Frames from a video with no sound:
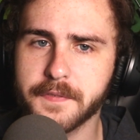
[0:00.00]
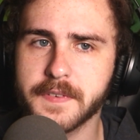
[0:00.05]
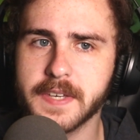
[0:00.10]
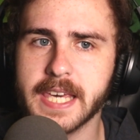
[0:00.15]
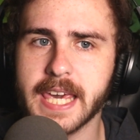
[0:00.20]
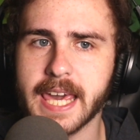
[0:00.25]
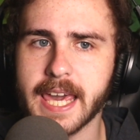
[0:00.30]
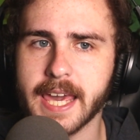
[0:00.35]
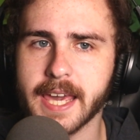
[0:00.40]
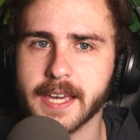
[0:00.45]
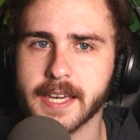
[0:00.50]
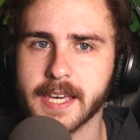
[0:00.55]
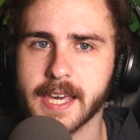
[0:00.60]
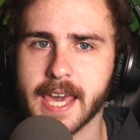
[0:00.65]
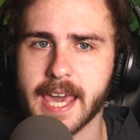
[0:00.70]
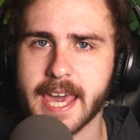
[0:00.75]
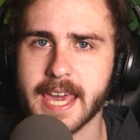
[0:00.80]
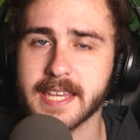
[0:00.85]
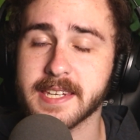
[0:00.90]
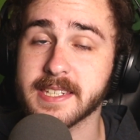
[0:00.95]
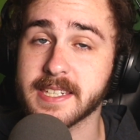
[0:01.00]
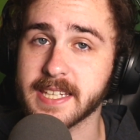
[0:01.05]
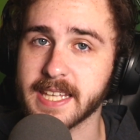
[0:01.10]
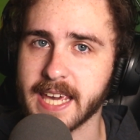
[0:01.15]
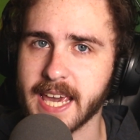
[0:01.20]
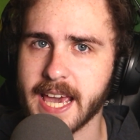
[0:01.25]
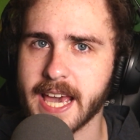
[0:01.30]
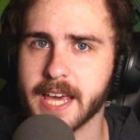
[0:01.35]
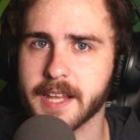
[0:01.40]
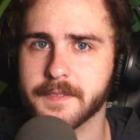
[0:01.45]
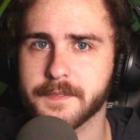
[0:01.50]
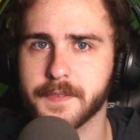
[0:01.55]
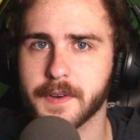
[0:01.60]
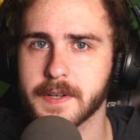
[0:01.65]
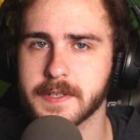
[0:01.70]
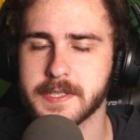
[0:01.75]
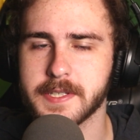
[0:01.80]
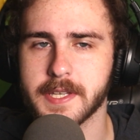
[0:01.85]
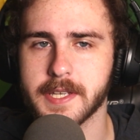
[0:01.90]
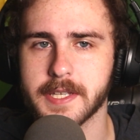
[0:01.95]
King and Deanne
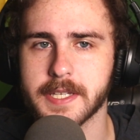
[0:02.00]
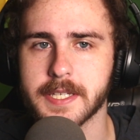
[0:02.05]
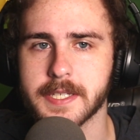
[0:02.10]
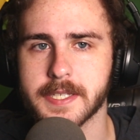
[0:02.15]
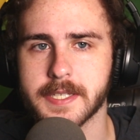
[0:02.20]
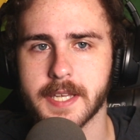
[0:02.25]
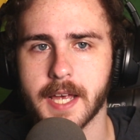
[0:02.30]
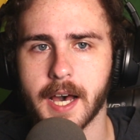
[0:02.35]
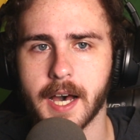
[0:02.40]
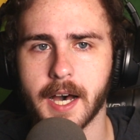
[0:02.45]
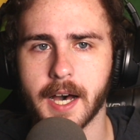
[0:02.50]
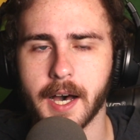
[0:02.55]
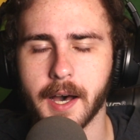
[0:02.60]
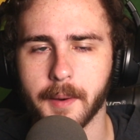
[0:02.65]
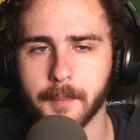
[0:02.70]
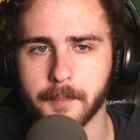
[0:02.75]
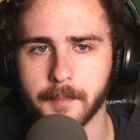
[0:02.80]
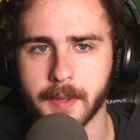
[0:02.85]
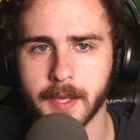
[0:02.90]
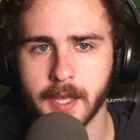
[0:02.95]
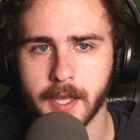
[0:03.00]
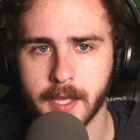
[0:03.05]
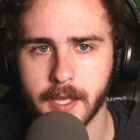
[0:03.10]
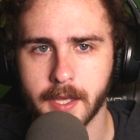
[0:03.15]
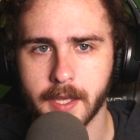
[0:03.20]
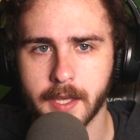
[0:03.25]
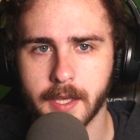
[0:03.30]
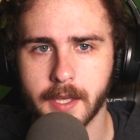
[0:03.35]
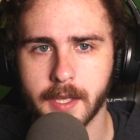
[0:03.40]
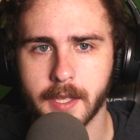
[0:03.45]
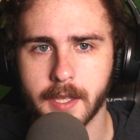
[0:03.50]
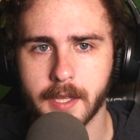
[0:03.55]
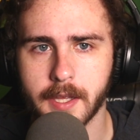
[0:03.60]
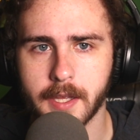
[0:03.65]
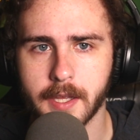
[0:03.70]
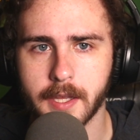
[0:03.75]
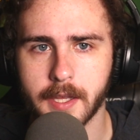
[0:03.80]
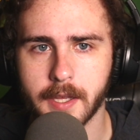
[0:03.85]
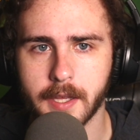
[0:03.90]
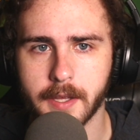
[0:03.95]
versus what
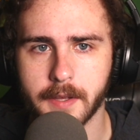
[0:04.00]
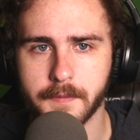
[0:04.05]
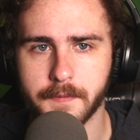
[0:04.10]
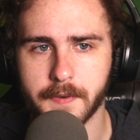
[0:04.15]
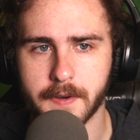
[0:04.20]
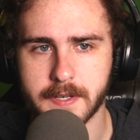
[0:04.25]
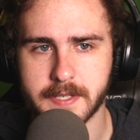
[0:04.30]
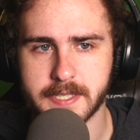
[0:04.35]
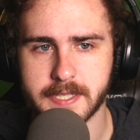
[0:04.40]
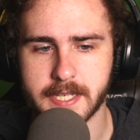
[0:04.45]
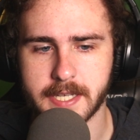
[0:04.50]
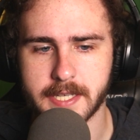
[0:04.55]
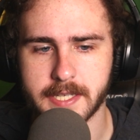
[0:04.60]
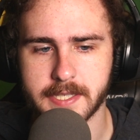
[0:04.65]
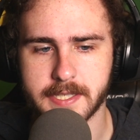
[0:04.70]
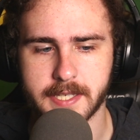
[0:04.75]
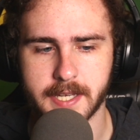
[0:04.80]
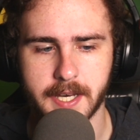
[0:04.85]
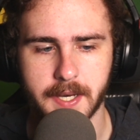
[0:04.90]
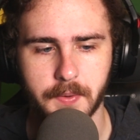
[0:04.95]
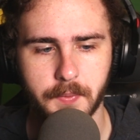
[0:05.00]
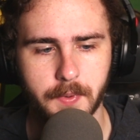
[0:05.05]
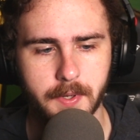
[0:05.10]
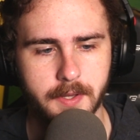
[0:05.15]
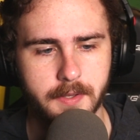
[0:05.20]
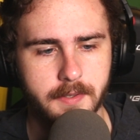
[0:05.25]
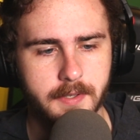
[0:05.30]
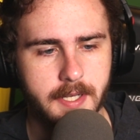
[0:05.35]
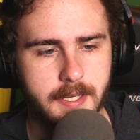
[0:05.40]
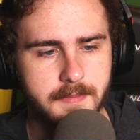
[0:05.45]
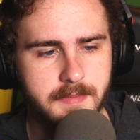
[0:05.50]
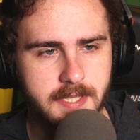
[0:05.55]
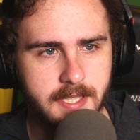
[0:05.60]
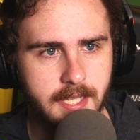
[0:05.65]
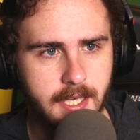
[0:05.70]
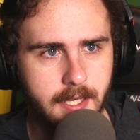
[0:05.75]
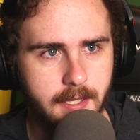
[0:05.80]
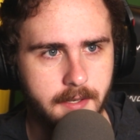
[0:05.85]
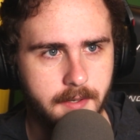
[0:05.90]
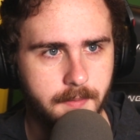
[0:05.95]
are their names
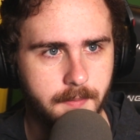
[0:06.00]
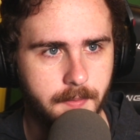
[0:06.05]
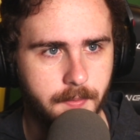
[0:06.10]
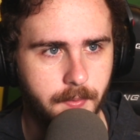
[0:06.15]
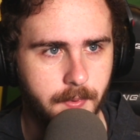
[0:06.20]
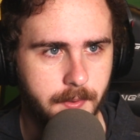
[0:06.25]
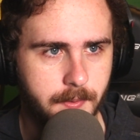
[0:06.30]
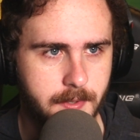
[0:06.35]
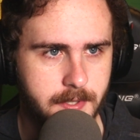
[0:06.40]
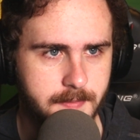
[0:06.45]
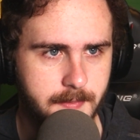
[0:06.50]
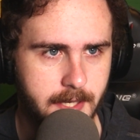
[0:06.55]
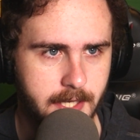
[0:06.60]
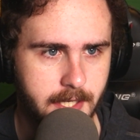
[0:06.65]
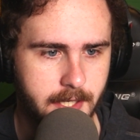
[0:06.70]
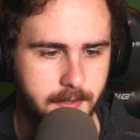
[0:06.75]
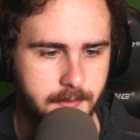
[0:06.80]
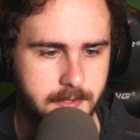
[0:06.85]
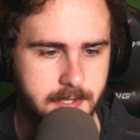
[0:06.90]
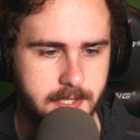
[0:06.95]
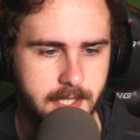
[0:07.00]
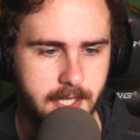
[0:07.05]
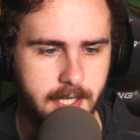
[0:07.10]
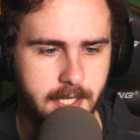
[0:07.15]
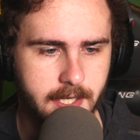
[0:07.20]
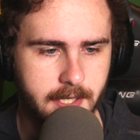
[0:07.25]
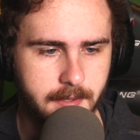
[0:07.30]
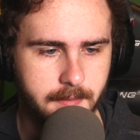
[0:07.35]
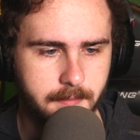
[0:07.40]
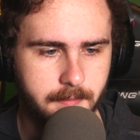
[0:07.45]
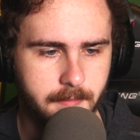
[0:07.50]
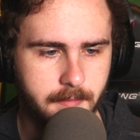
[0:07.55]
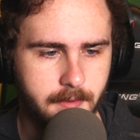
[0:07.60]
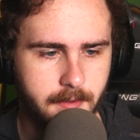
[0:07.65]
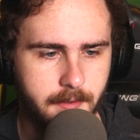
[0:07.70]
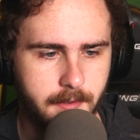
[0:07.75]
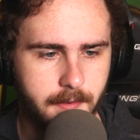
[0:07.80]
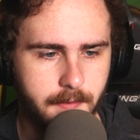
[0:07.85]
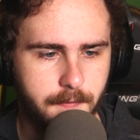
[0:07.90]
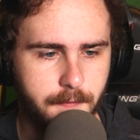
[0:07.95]
again? Where's my notes?
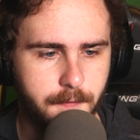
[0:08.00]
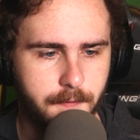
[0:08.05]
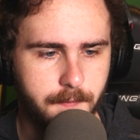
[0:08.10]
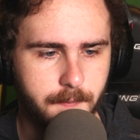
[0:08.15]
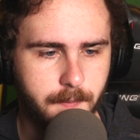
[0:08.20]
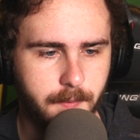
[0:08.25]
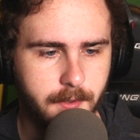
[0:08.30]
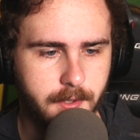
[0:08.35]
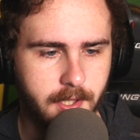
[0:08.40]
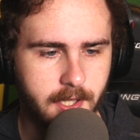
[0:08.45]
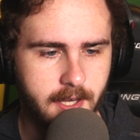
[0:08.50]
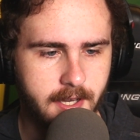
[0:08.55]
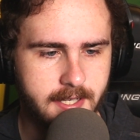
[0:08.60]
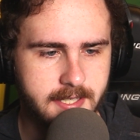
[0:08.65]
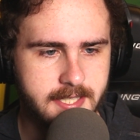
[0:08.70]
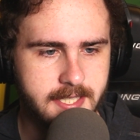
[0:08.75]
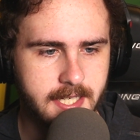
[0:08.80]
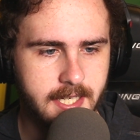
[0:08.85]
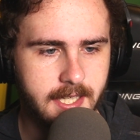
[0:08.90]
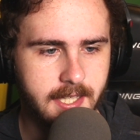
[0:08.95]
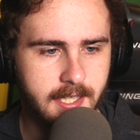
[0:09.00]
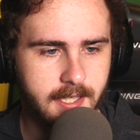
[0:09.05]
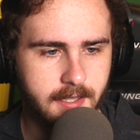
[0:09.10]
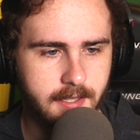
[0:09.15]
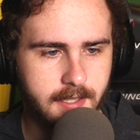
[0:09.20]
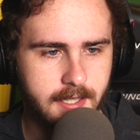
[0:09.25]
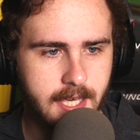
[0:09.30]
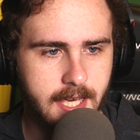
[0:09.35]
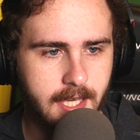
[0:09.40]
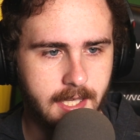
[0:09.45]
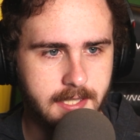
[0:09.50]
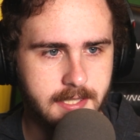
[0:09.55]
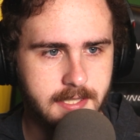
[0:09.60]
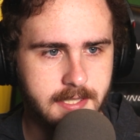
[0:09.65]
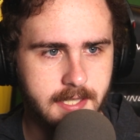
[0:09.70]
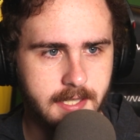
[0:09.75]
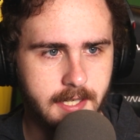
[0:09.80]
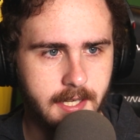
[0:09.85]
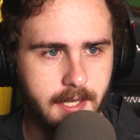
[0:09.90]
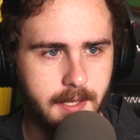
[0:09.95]
Gloxinia
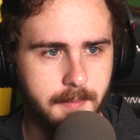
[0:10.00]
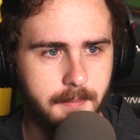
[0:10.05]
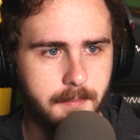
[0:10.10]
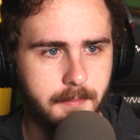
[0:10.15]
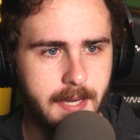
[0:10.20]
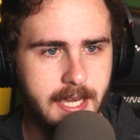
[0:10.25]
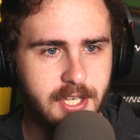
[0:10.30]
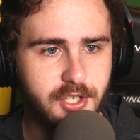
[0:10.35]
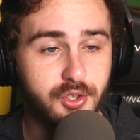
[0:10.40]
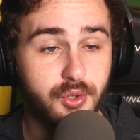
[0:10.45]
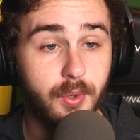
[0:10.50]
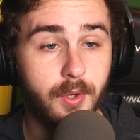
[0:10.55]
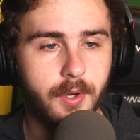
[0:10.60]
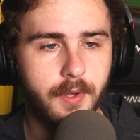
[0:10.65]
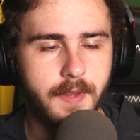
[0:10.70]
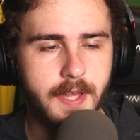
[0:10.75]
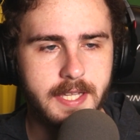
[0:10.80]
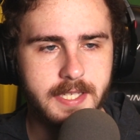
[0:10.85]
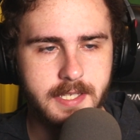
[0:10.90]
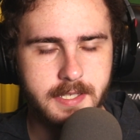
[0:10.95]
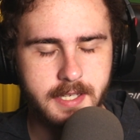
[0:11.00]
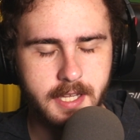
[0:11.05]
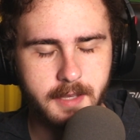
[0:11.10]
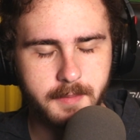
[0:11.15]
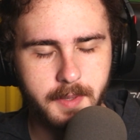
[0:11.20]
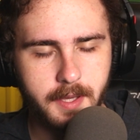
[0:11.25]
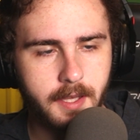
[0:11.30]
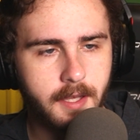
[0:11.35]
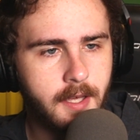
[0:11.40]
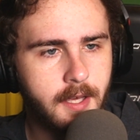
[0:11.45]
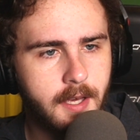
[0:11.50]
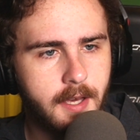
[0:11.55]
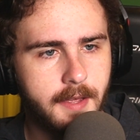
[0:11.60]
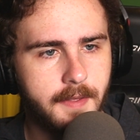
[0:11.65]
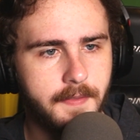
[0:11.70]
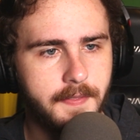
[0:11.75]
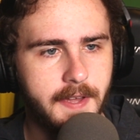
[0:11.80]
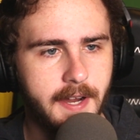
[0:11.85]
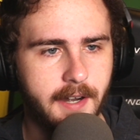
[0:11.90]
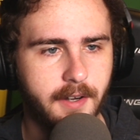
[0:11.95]
and Droll, that's his name. Yeah,
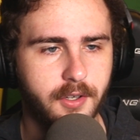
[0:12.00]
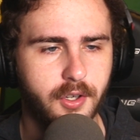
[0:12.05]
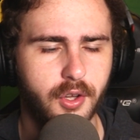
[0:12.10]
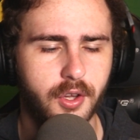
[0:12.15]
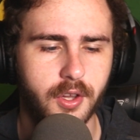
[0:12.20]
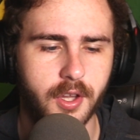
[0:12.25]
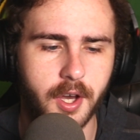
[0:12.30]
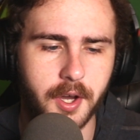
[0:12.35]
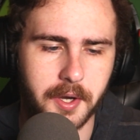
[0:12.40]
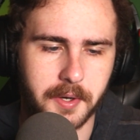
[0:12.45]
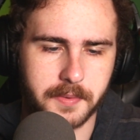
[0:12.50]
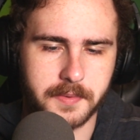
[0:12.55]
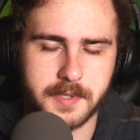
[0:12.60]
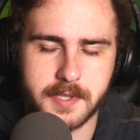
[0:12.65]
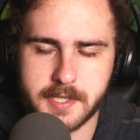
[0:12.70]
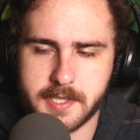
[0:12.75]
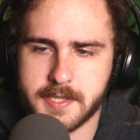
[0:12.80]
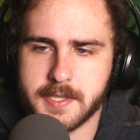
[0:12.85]
they're clones.